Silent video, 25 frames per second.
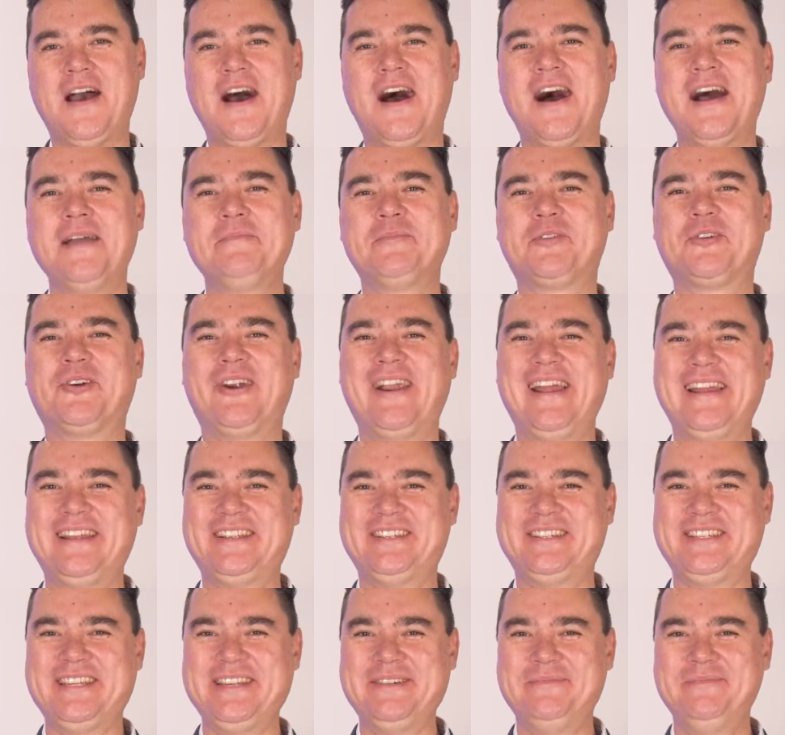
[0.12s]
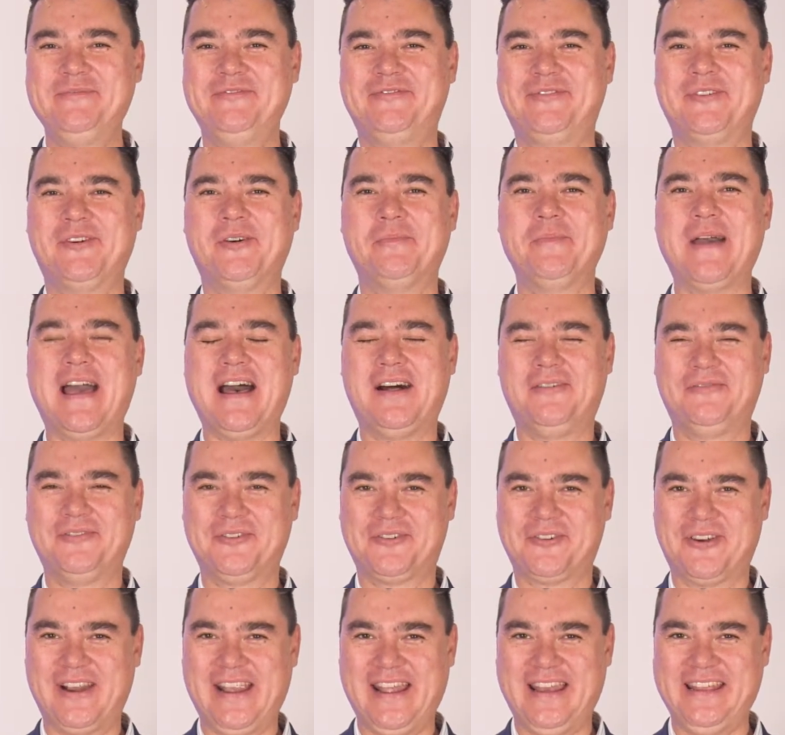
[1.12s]
I'm Craig Shim from Alpha
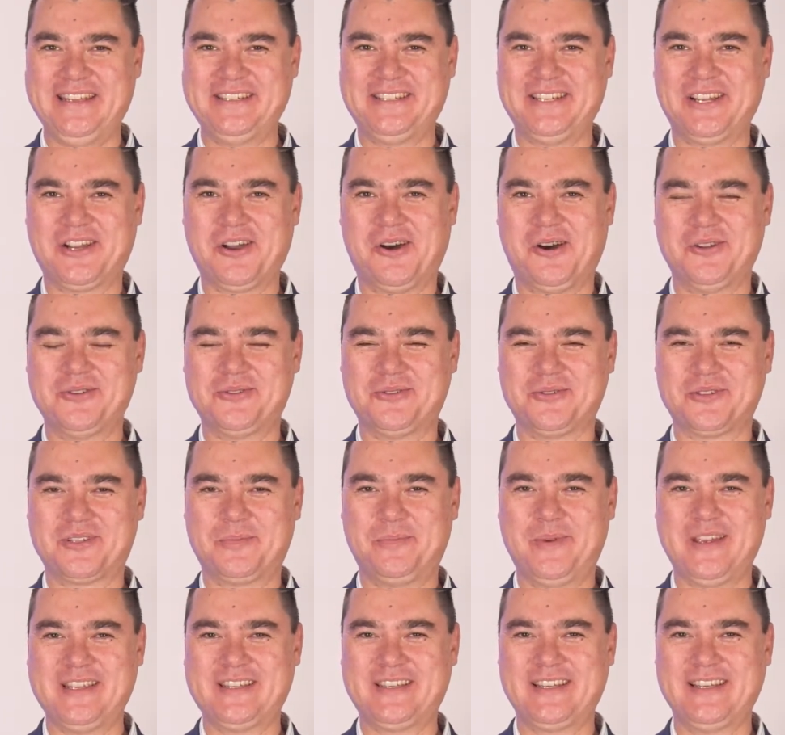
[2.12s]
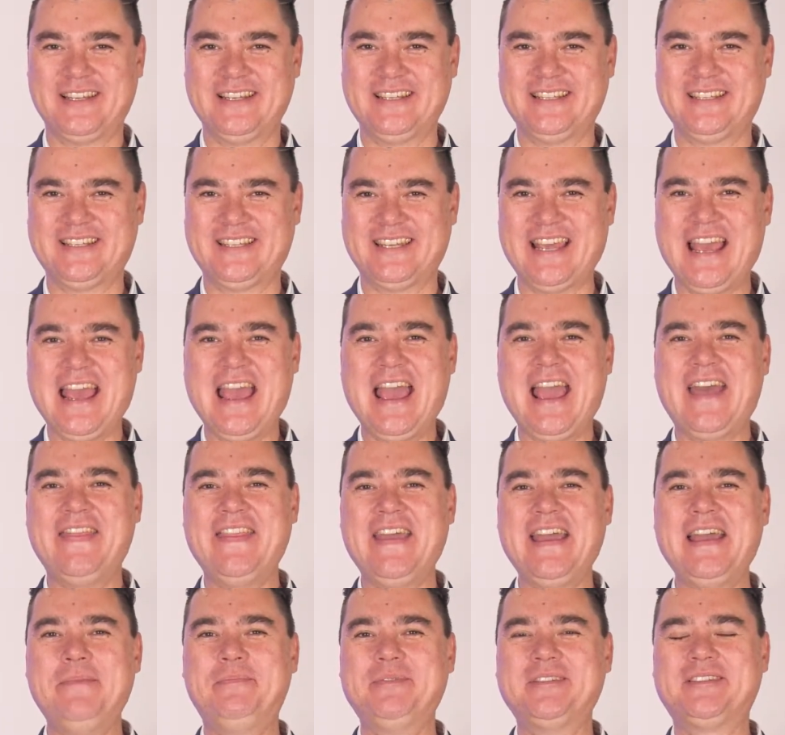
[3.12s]
Crane Intercultural Specialists, and
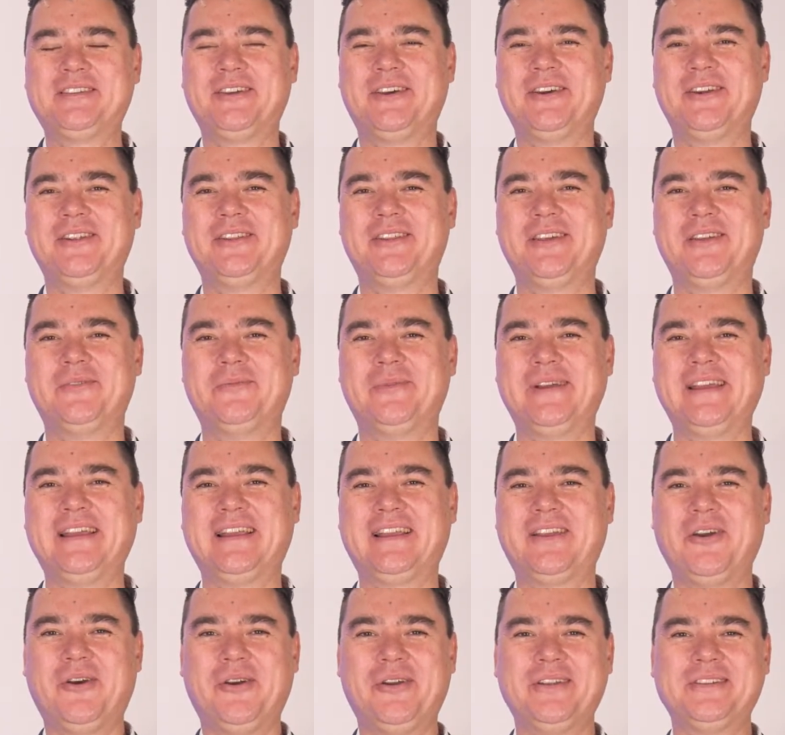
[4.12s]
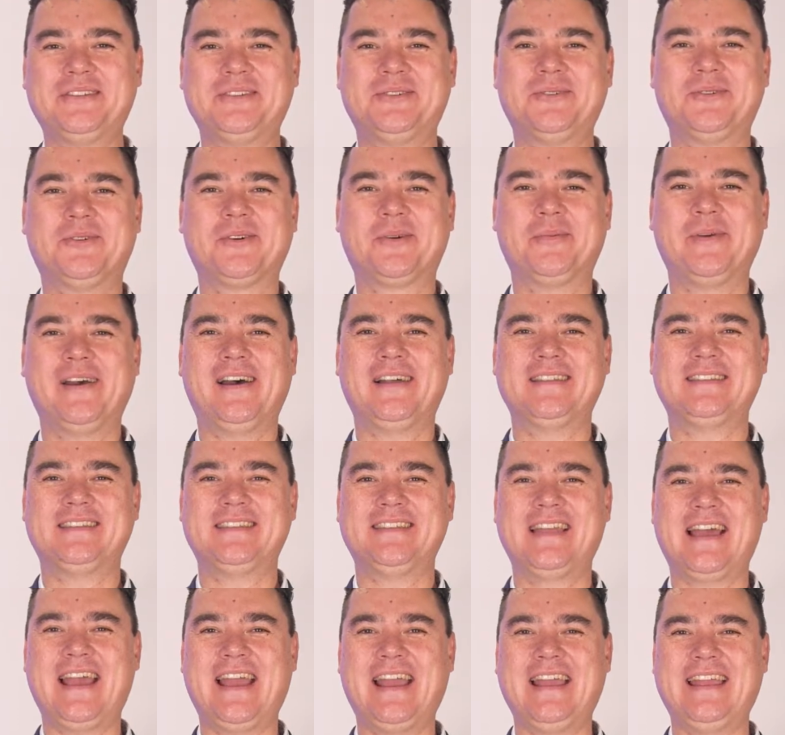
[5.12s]
the episode that we're going to talk about
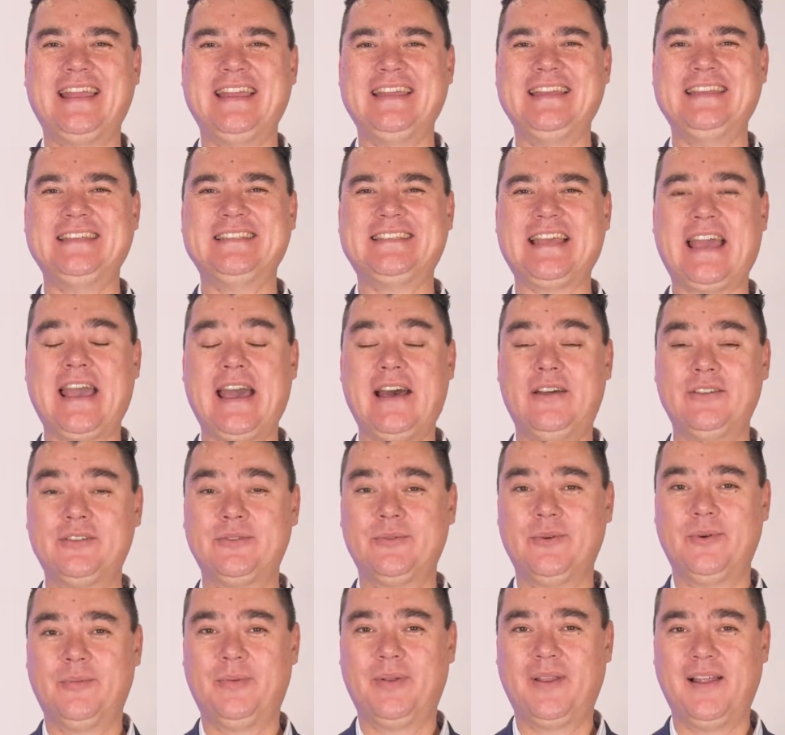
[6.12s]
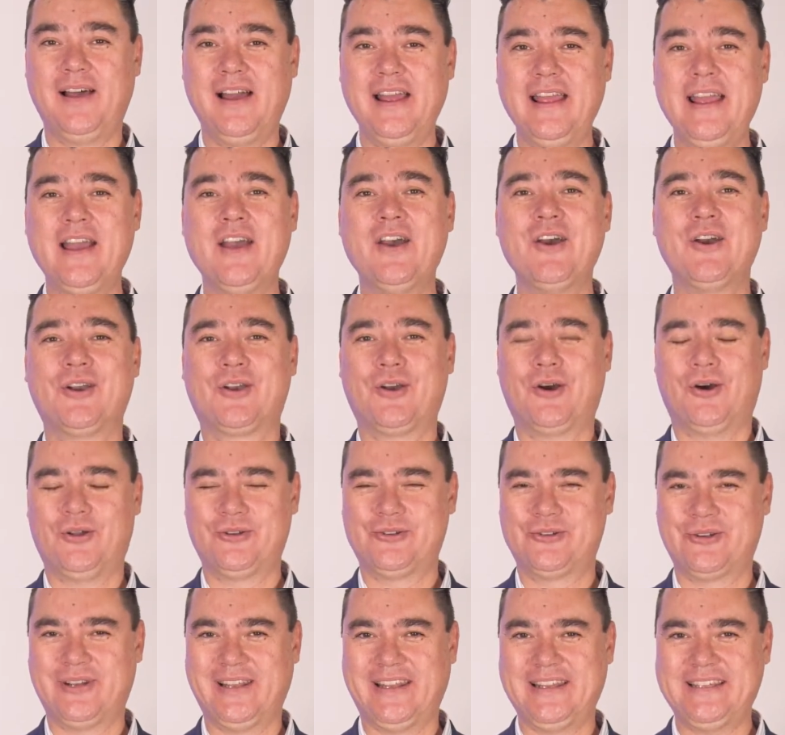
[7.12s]
today is how to apply
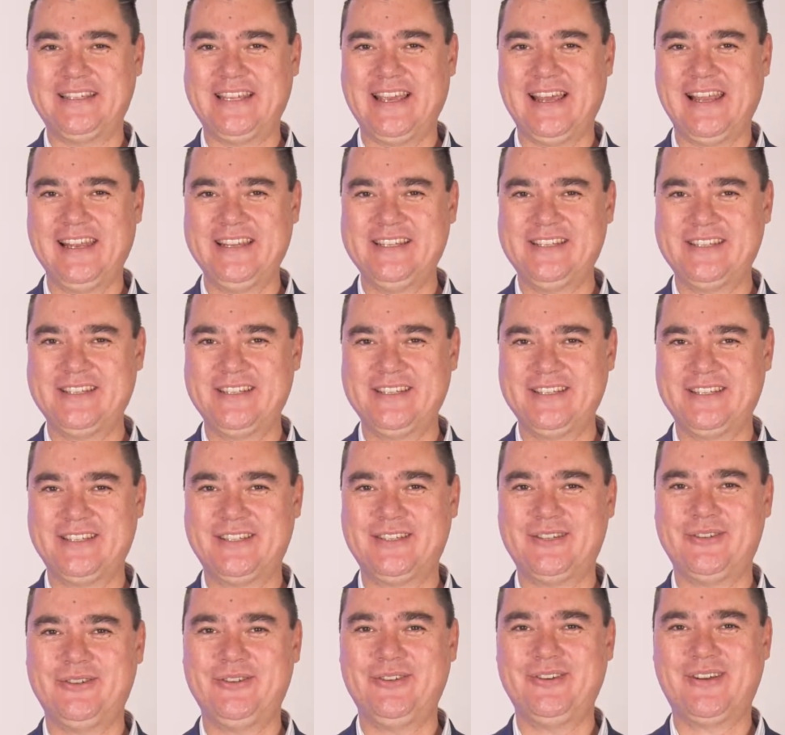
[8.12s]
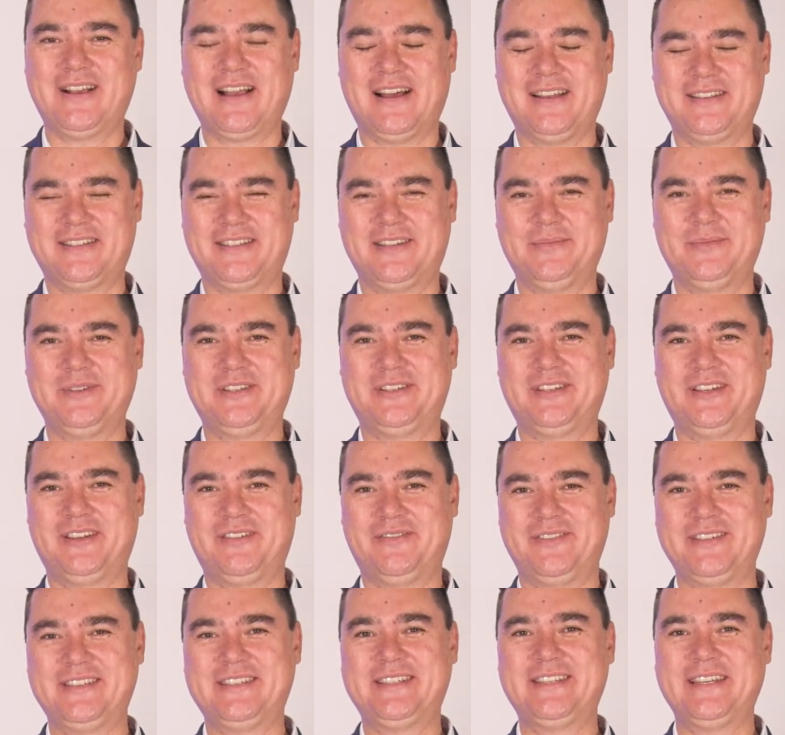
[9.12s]
cultural intelligence to your customer
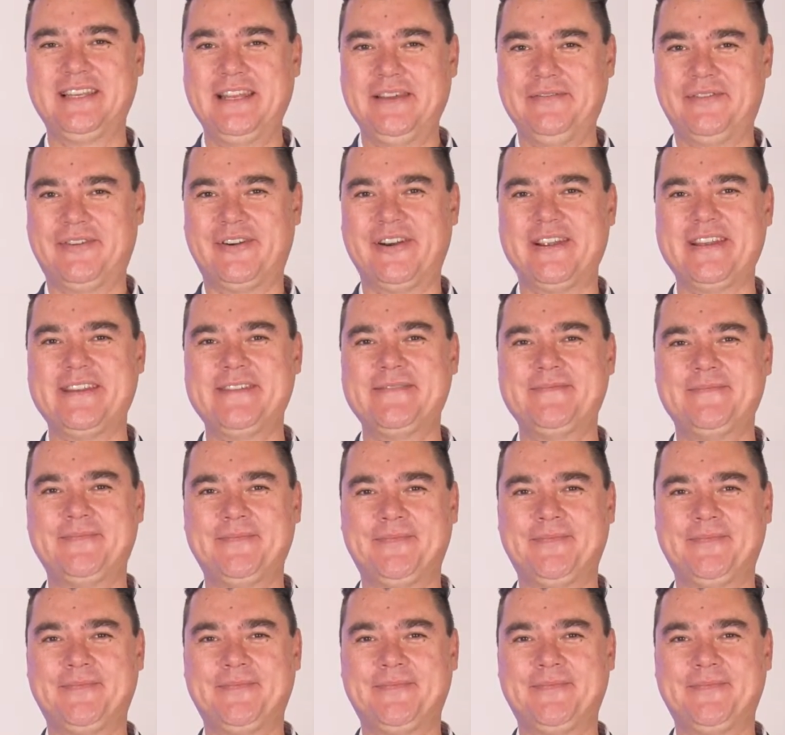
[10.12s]
service delivery.